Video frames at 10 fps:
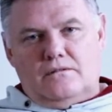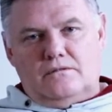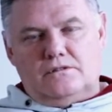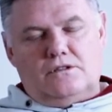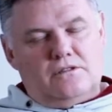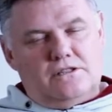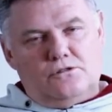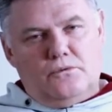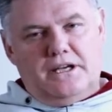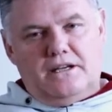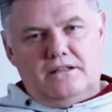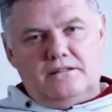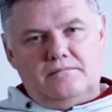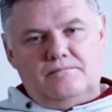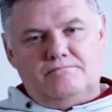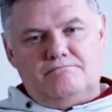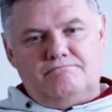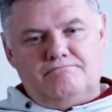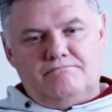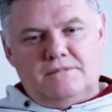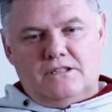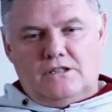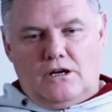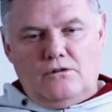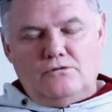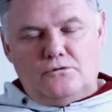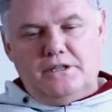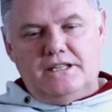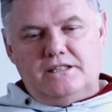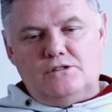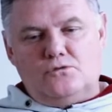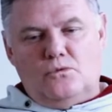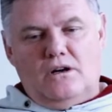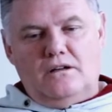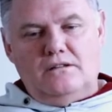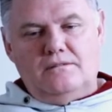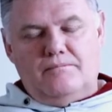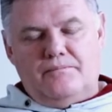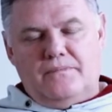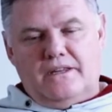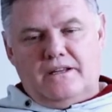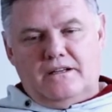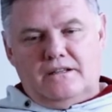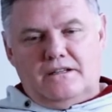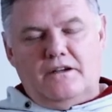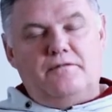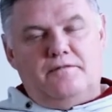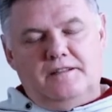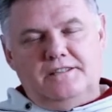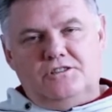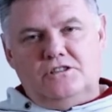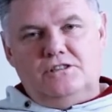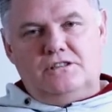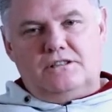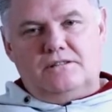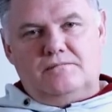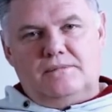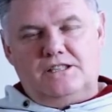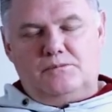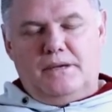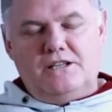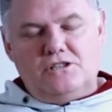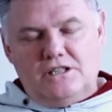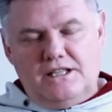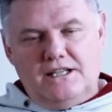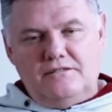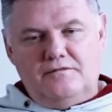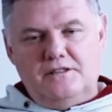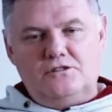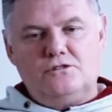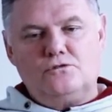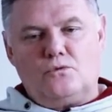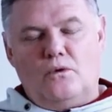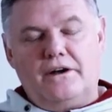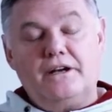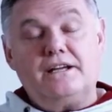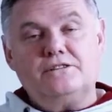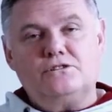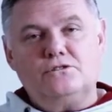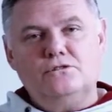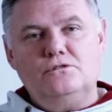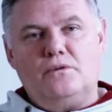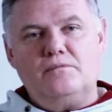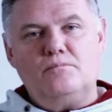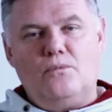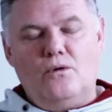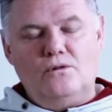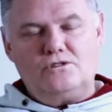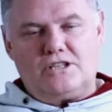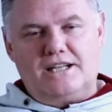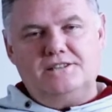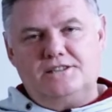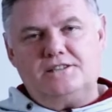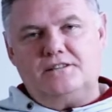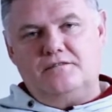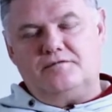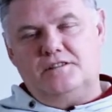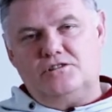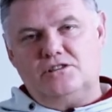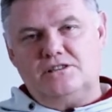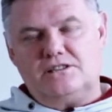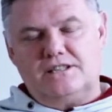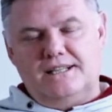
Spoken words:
So this week, go and read as well Ephesians, especially in Ephesians 1 and 2, when Paul challenges the Ephesians